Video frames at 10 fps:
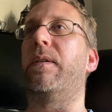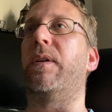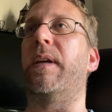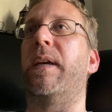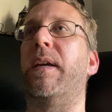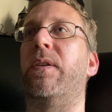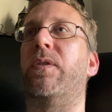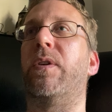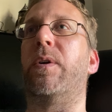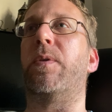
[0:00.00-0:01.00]
and
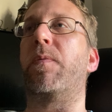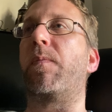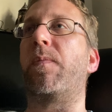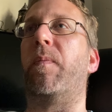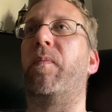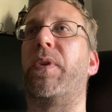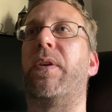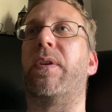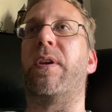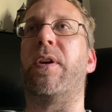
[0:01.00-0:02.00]
so
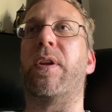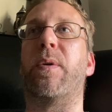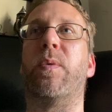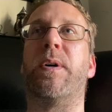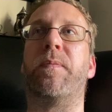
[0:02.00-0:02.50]
you think, well,